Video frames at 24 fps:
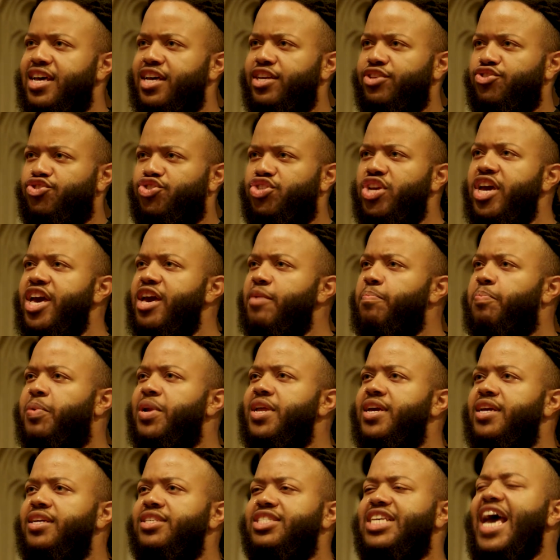Say,
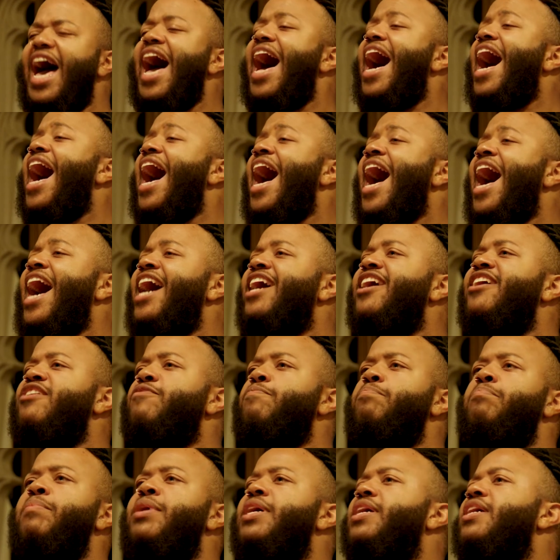please
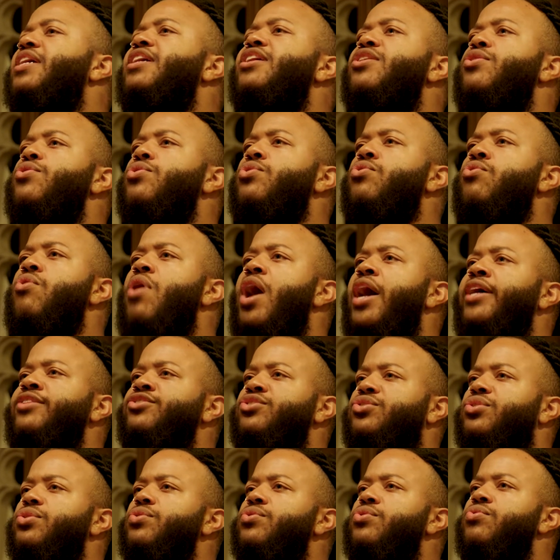hide me, you'll run
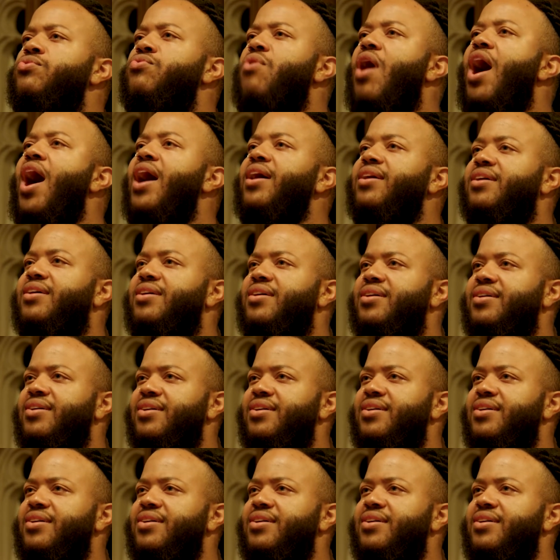to the rock.